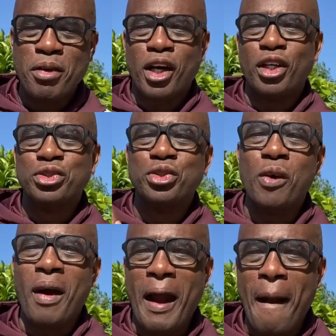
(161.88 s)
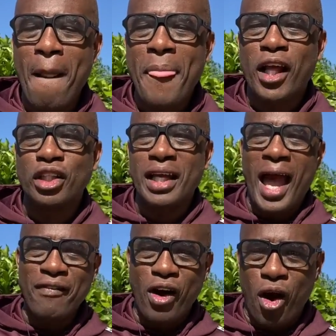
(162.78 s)
Because you know why? Because
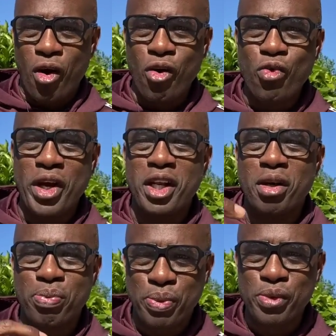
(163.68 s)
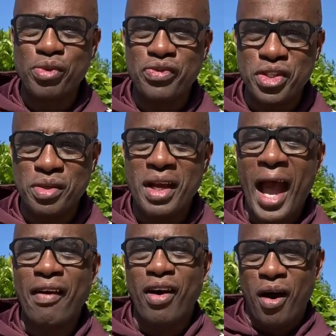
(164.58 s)
I've already approved you.
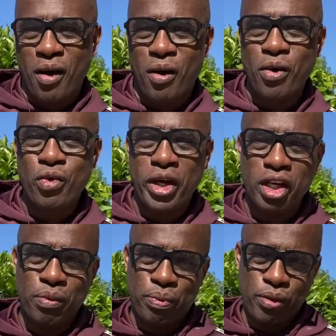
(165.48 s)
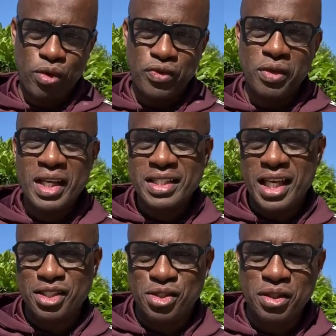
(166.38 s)
I've already approved you.
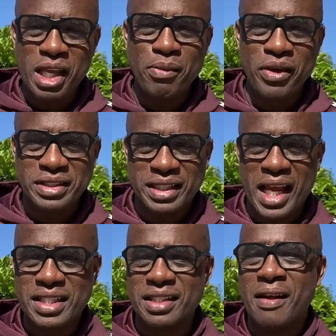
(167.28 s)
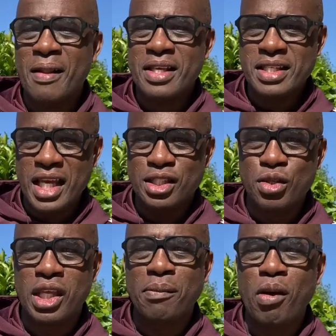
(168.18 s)
Yes, you get more education. Yes,
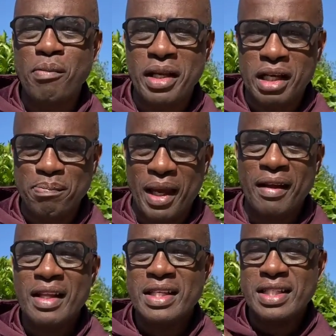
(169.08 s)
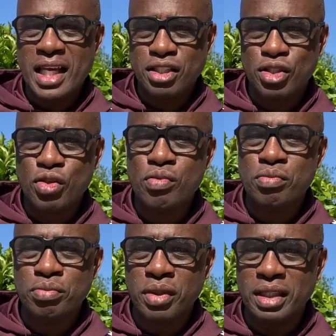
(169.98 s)
you get more money in the bank. Yes, you
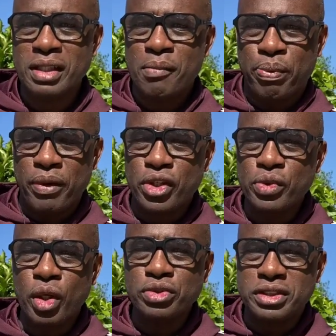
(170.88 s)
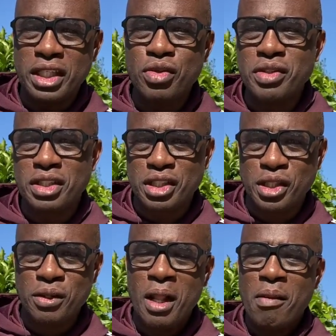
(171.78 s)
must do those things you need to
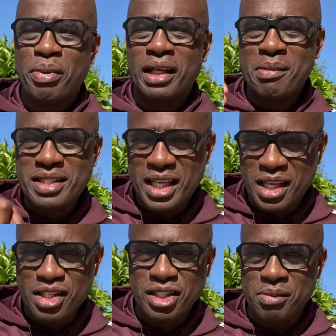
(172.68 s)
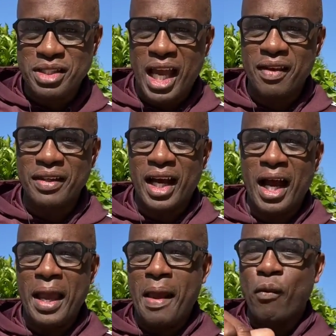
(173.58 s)
do. But let me tell you something, child of
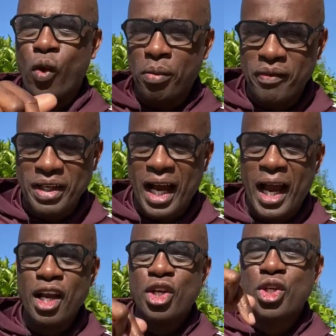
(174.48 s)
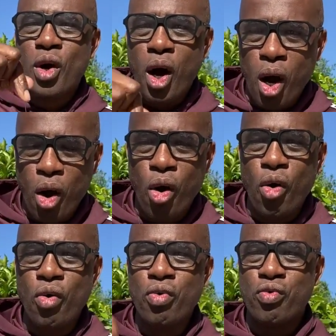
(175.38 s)
God. And woman of God, you are
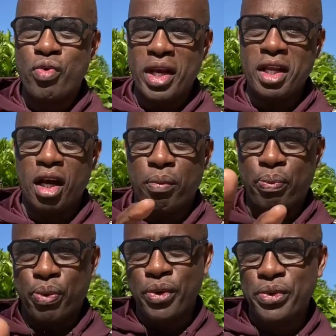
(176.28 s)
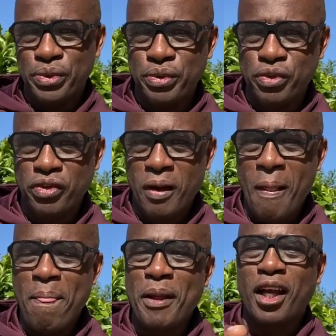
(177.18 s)
already approved
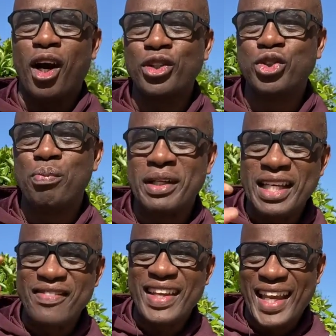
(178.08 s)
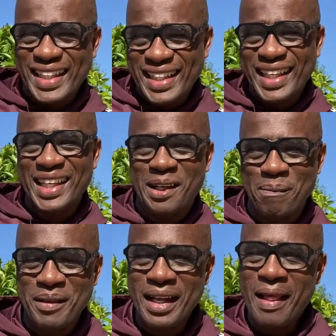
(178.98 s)
because you believe in
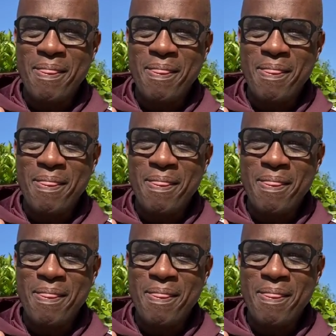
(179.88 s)
him.